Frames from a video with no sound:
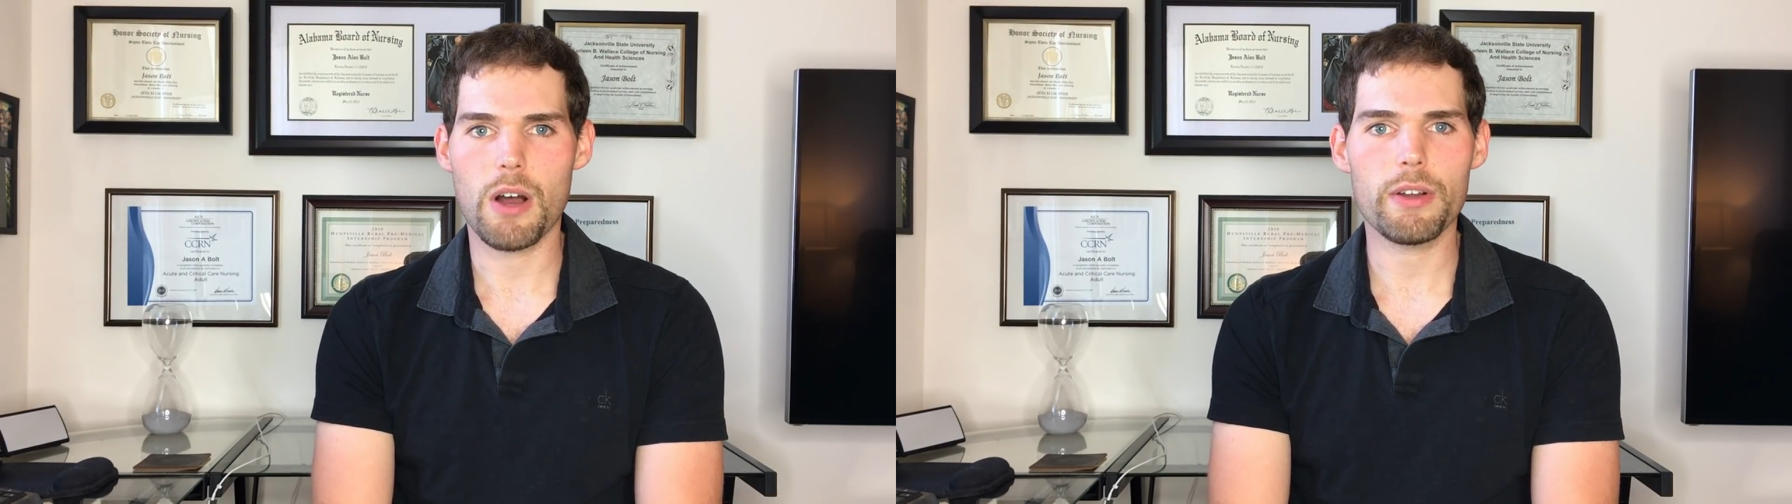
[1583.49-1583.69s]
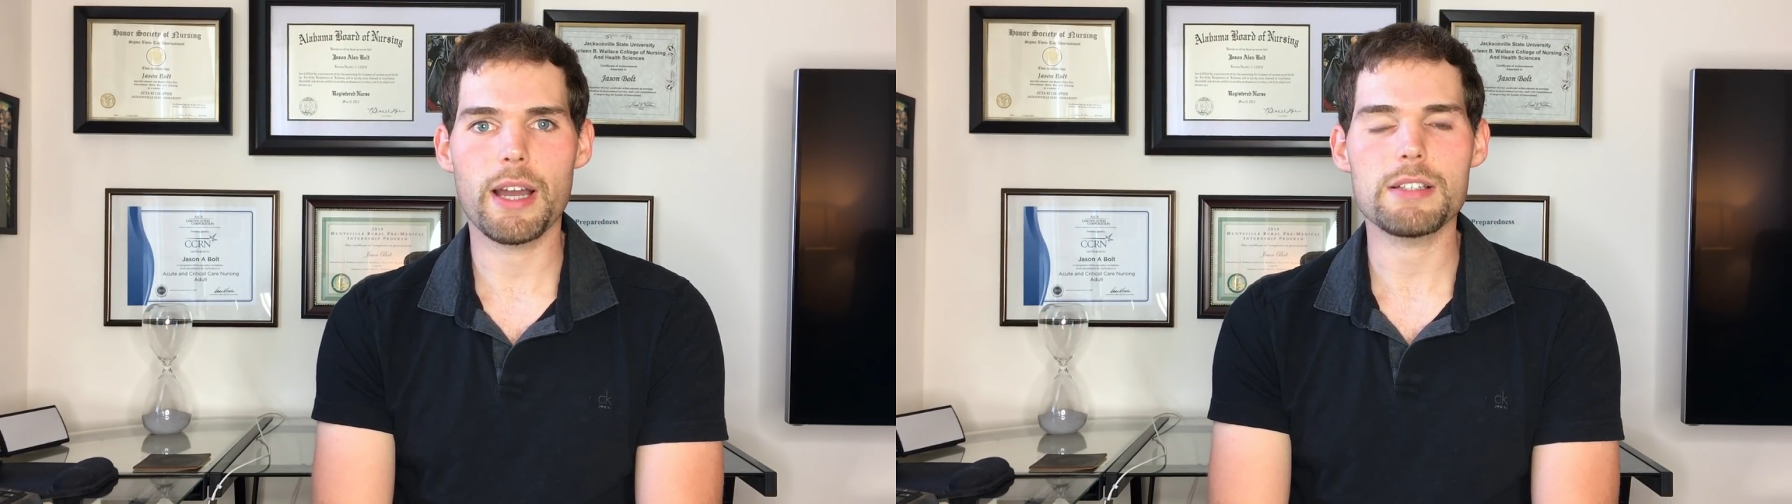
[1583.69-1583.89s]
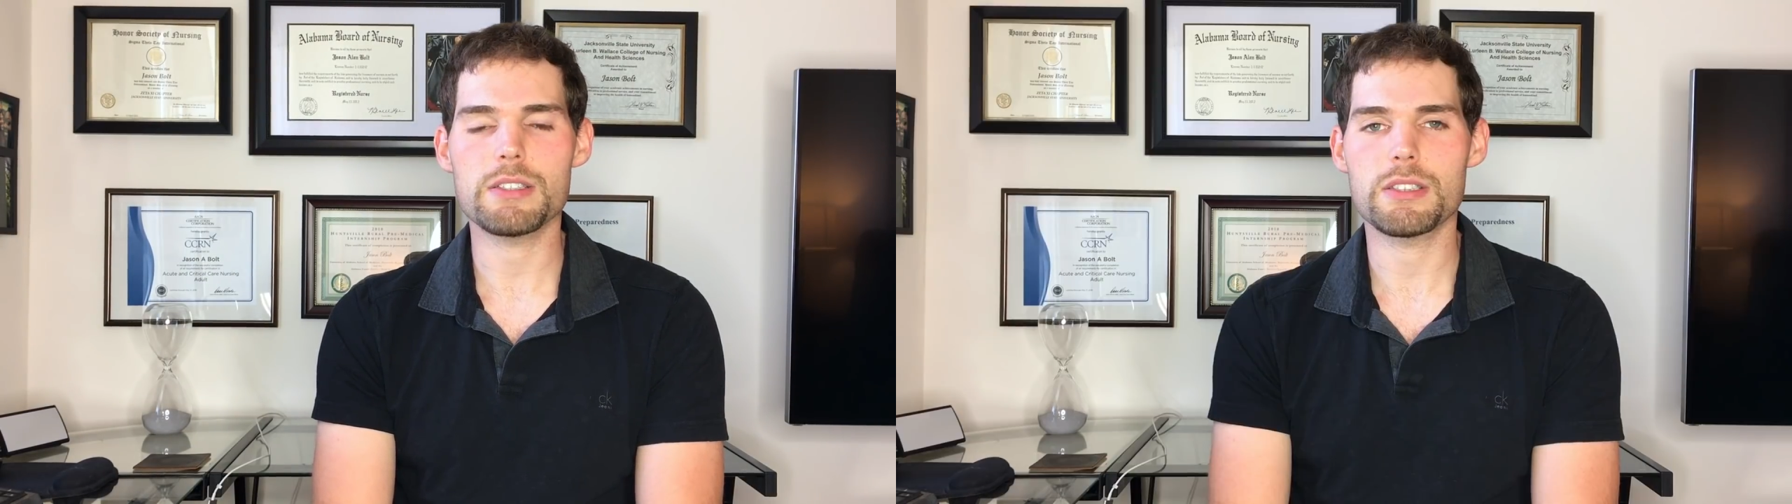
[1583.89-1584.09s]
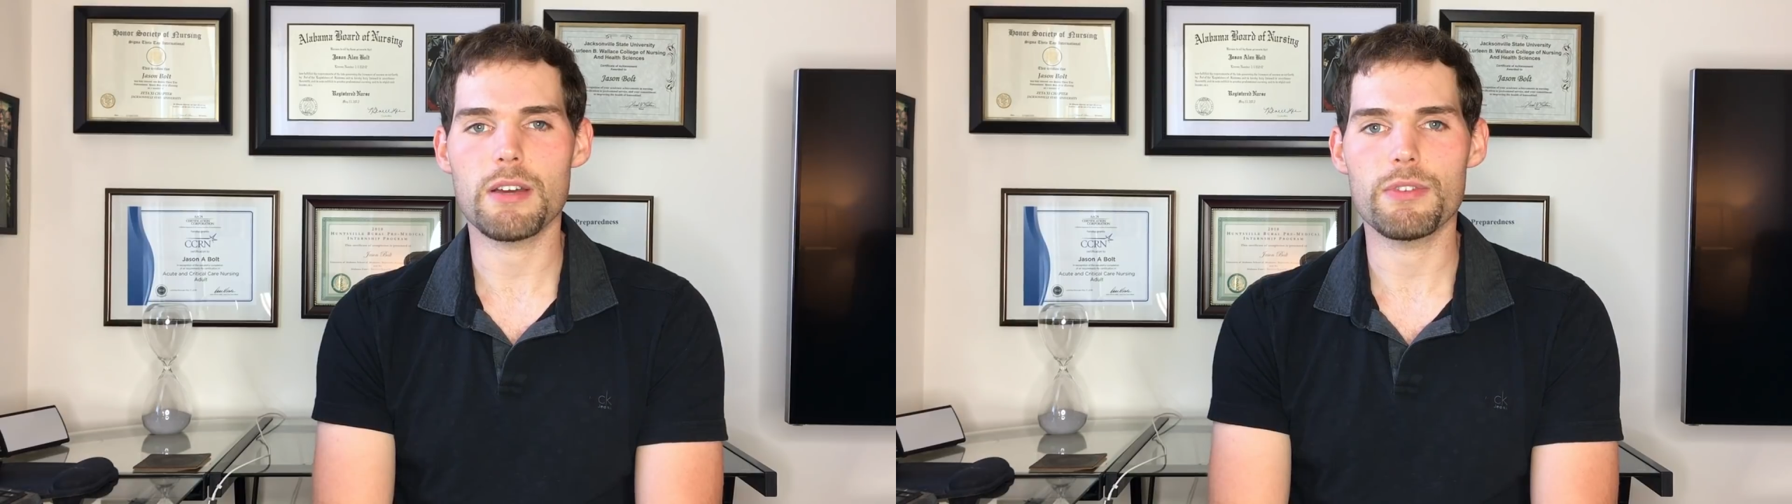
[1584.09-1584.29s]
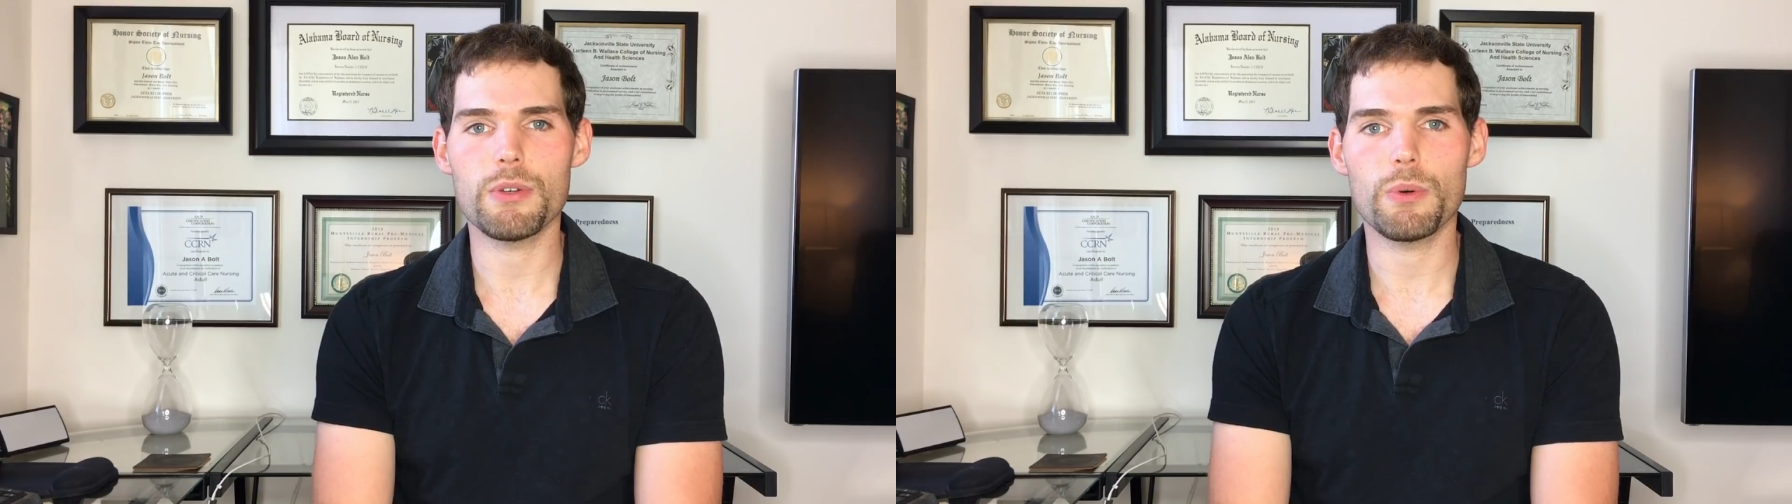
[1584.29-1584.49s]
all kinds of
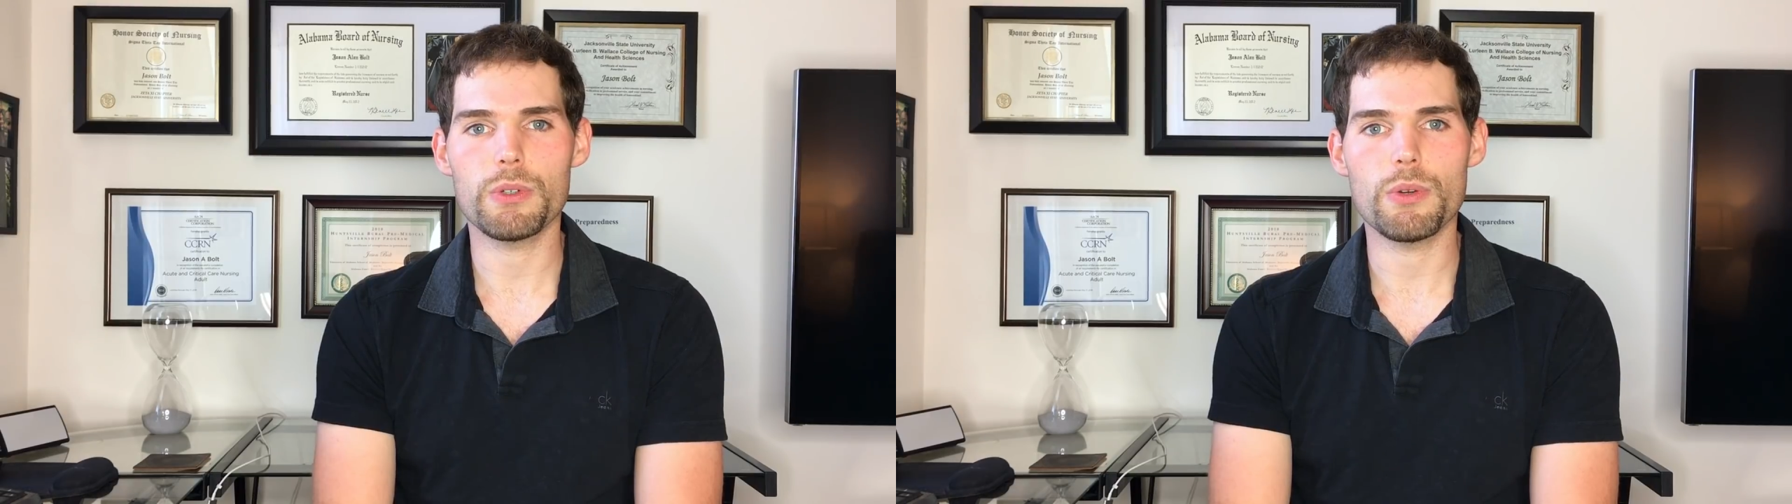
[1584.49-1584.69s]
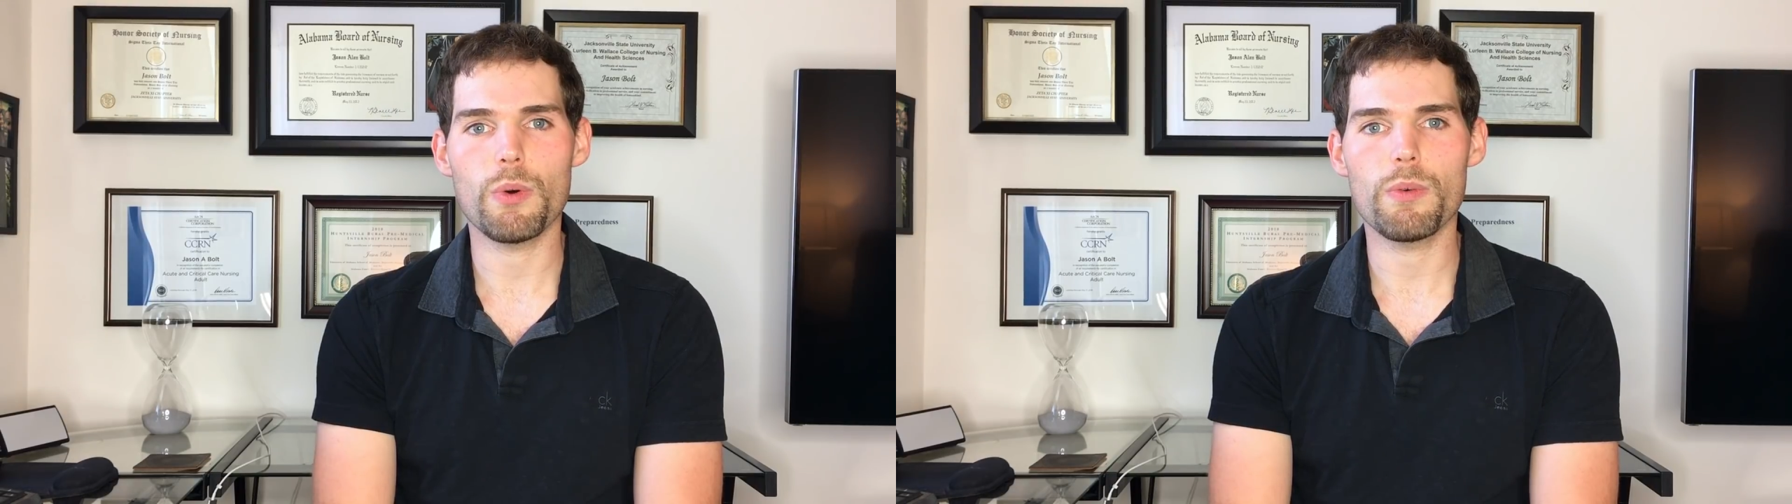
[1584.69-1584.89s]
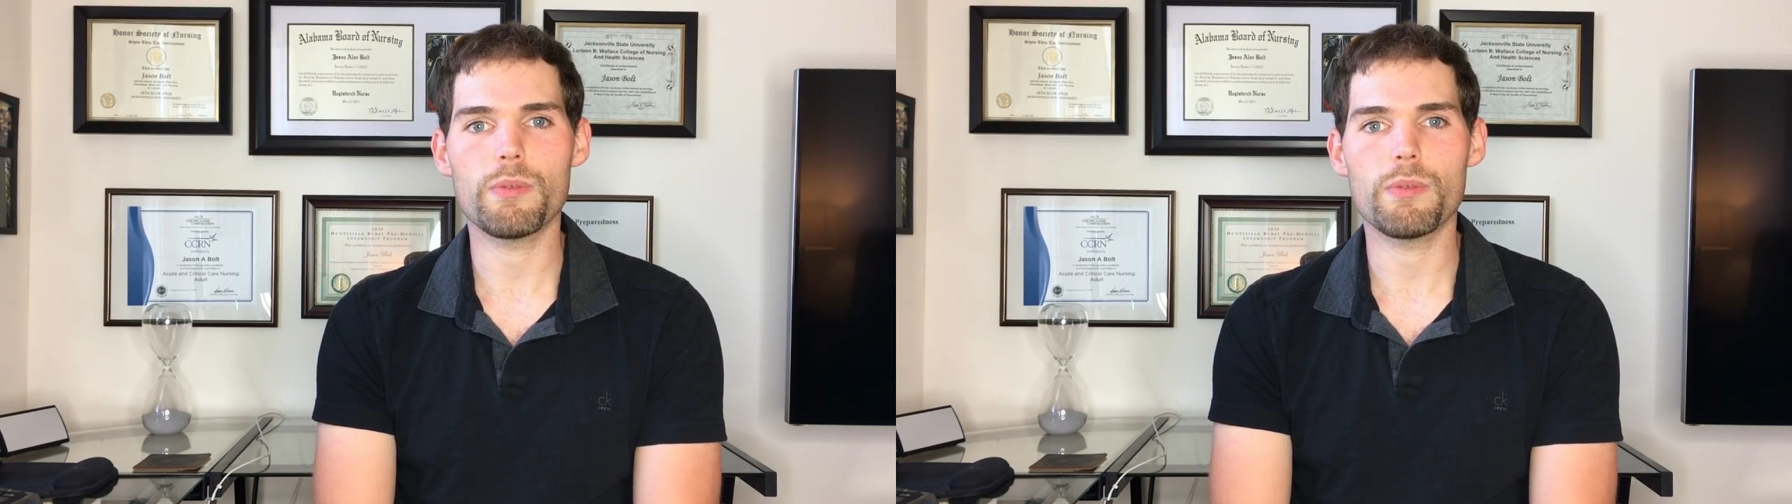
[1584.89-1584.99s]
stuff. You'll